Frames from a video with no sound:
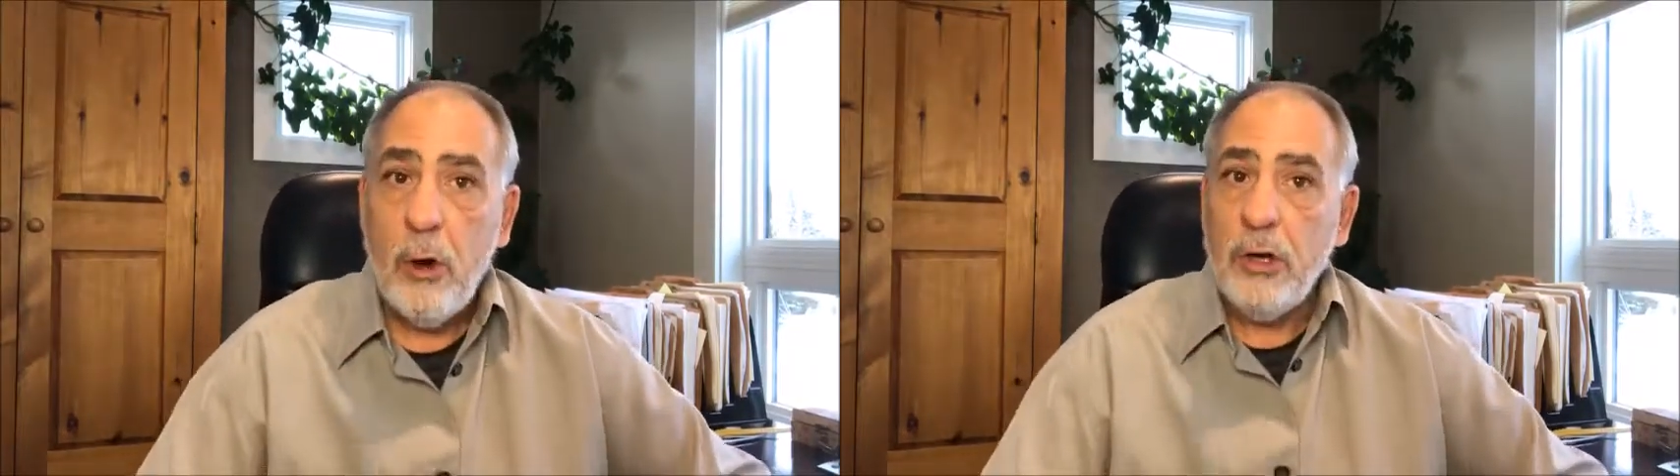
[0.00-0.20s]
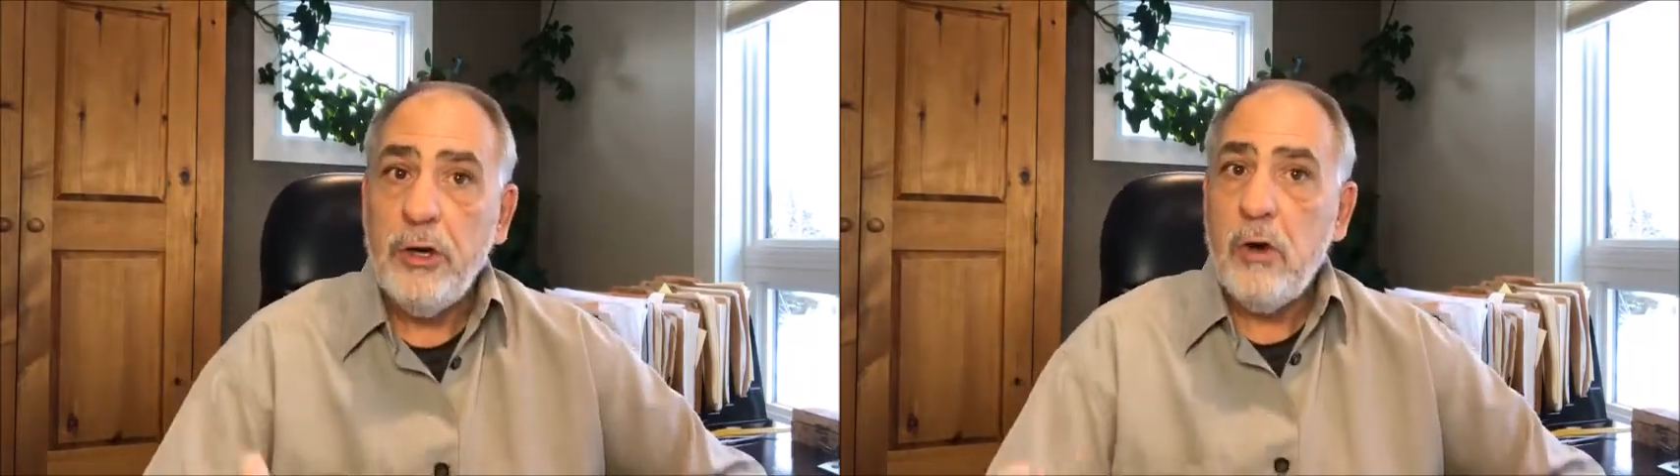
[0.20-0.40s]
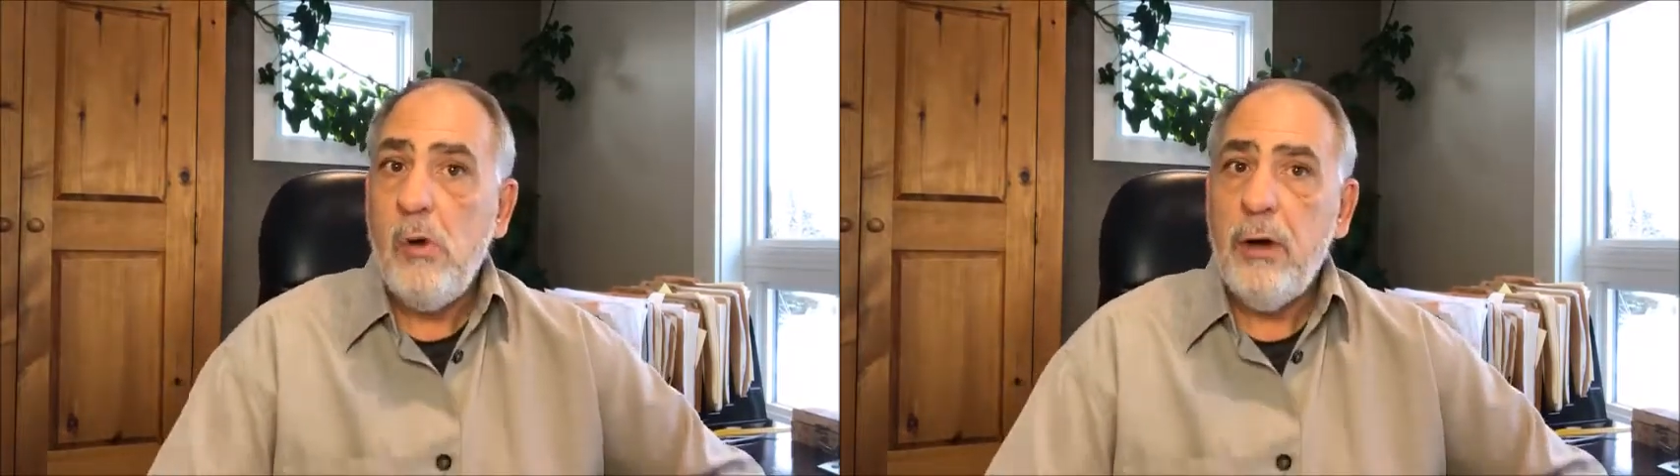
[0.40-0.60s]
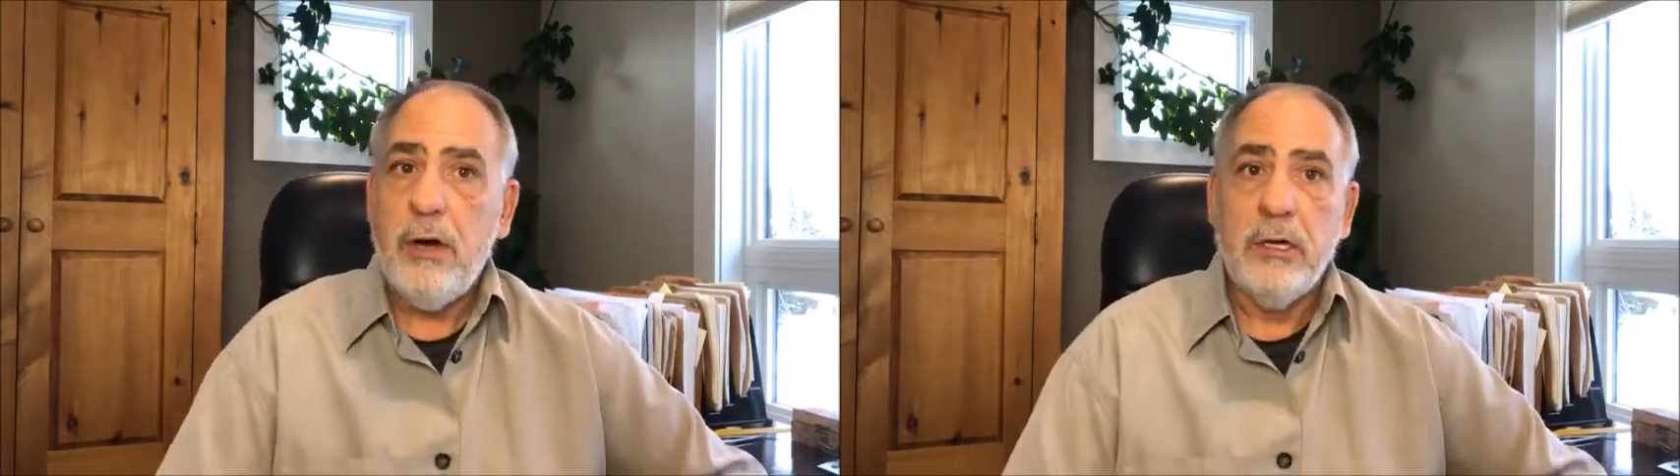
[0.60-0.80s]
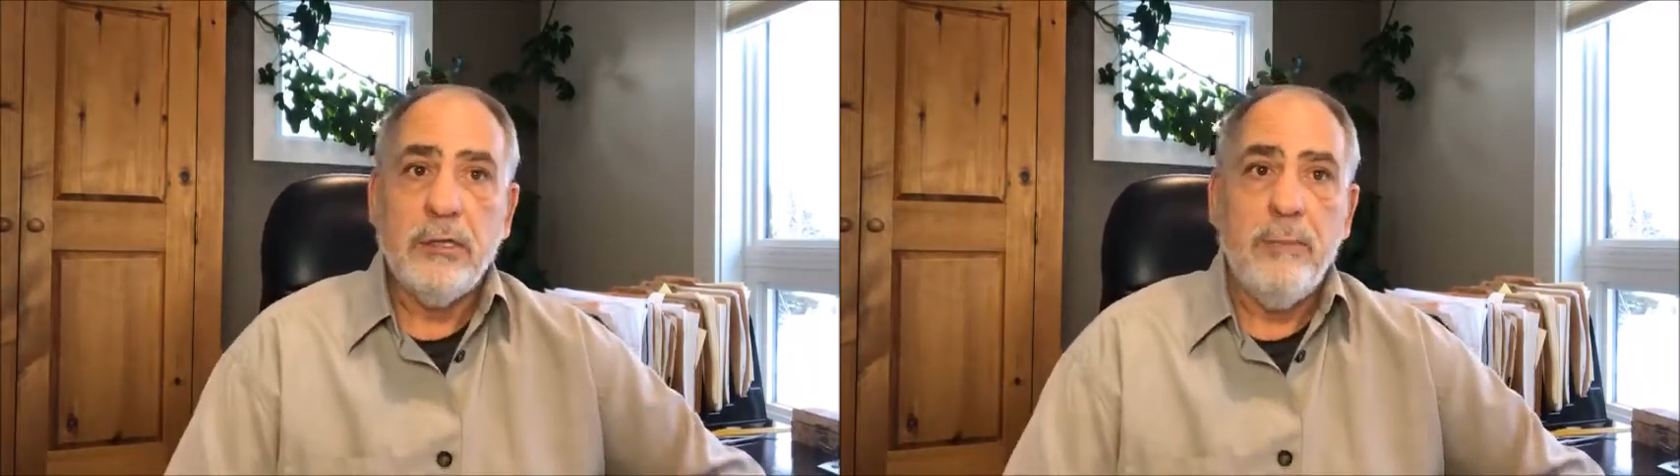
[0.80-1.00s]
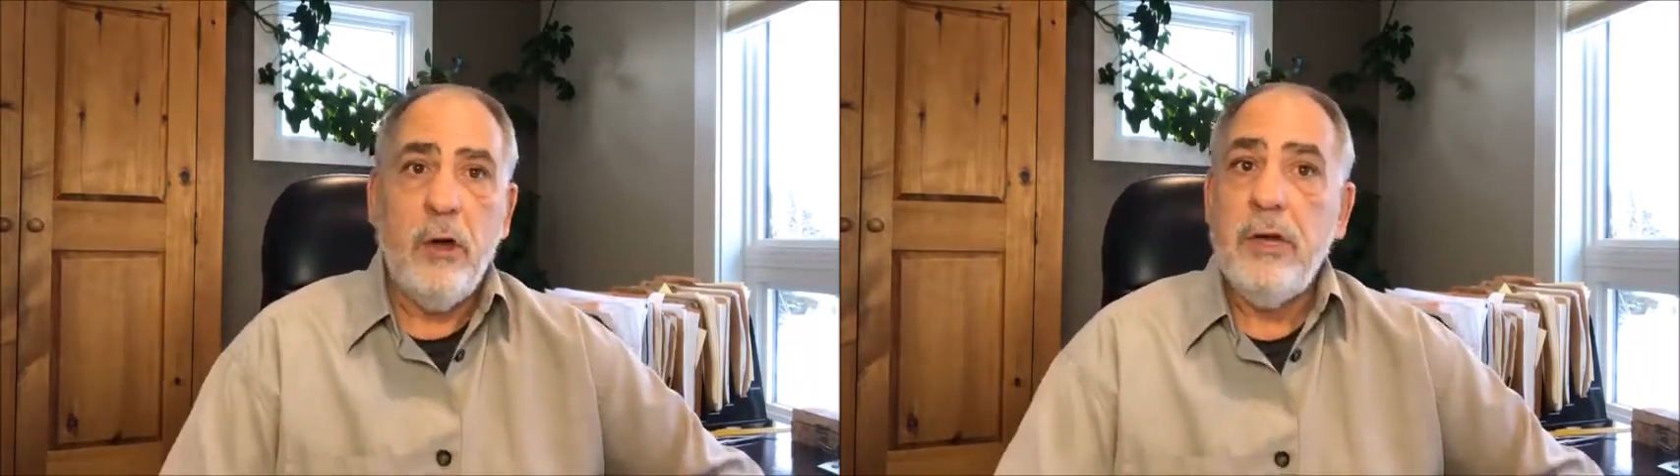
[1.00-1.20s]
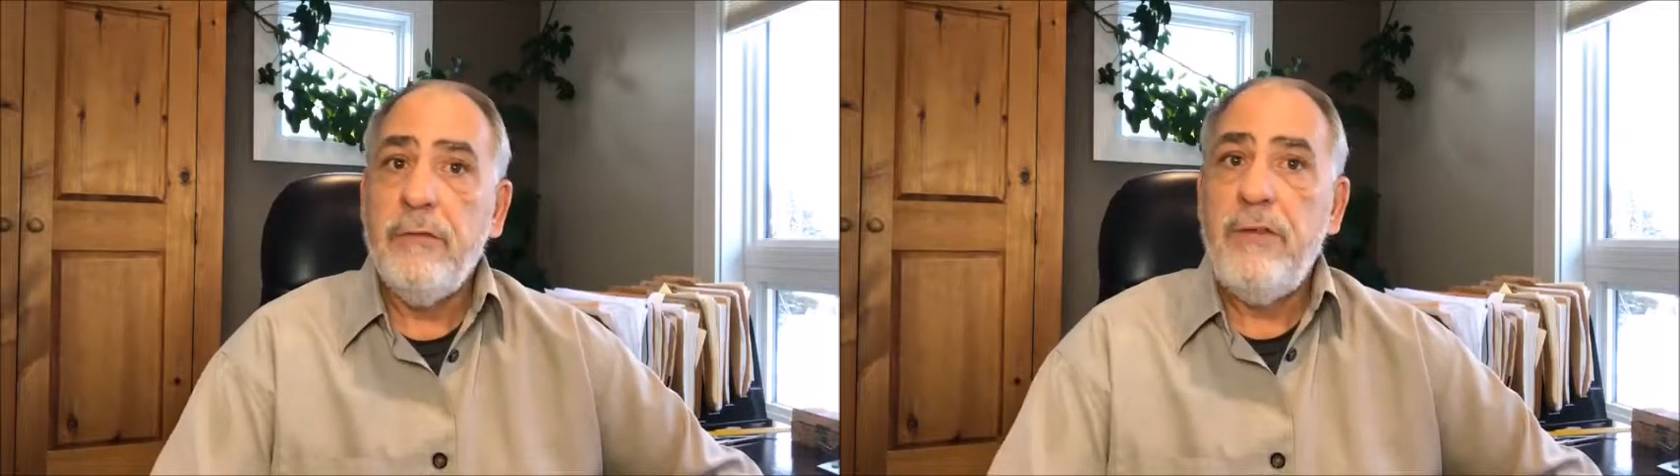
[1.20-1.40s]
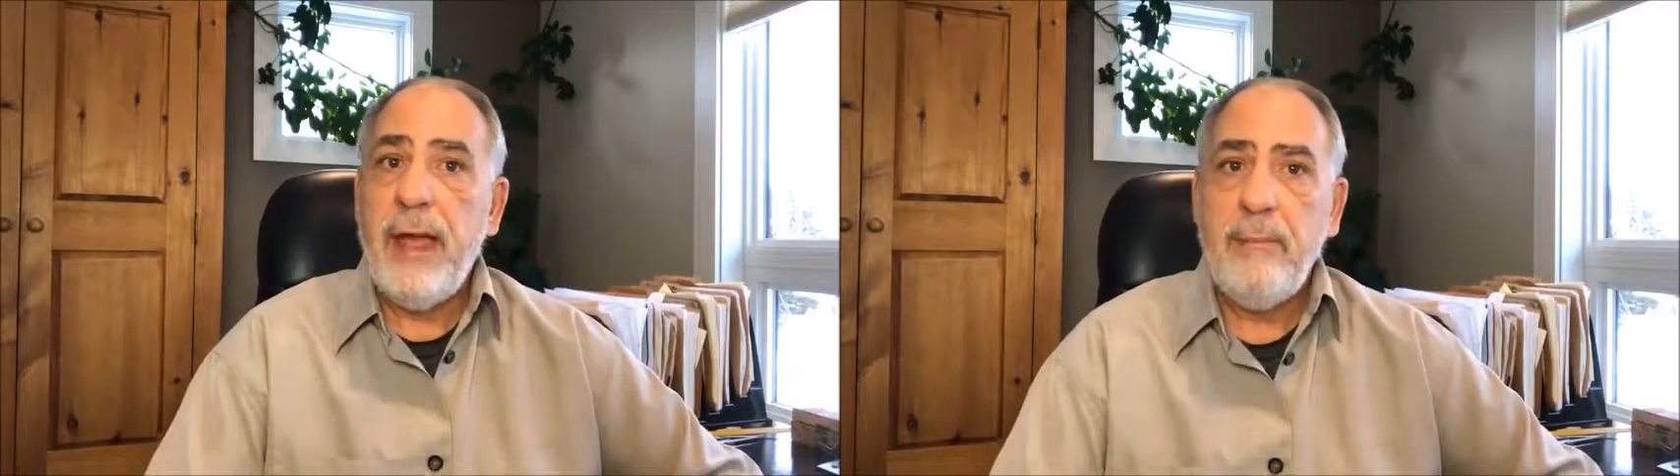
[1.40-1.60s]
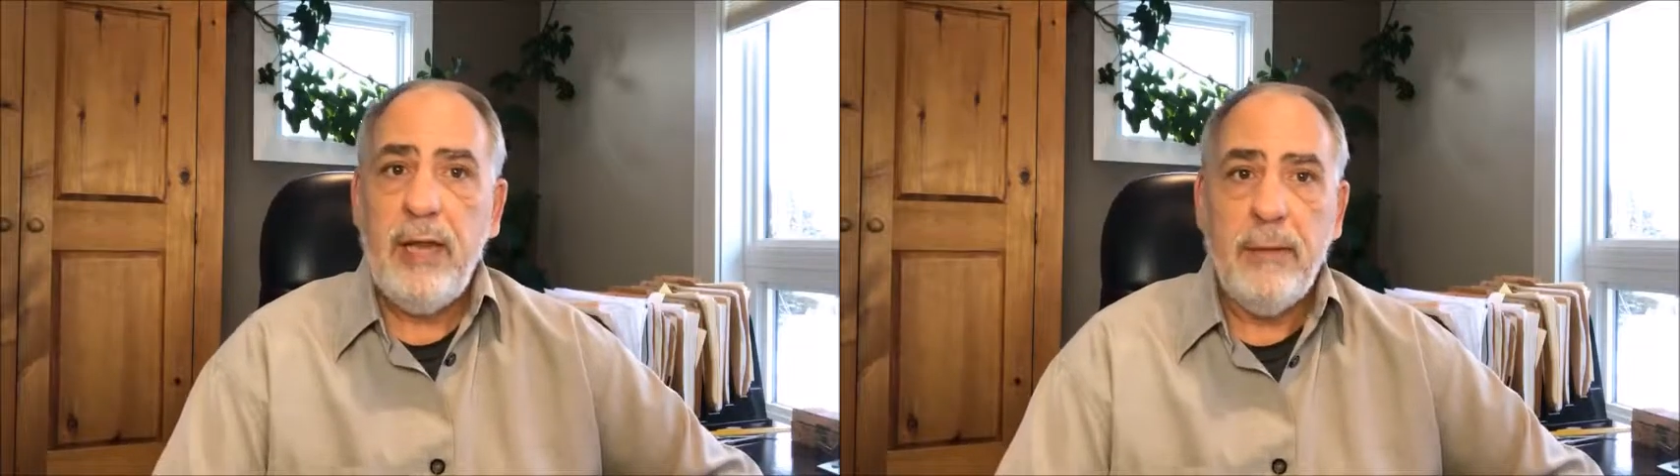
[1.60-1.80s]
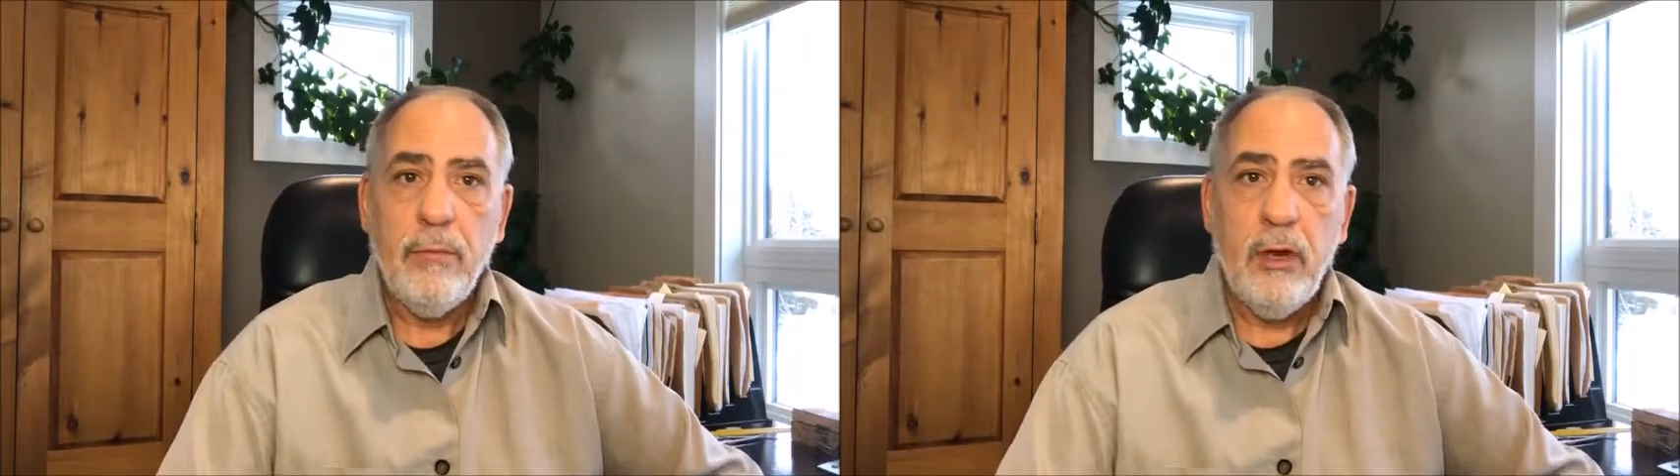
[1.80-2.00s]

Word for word: on your coworkers, on your family,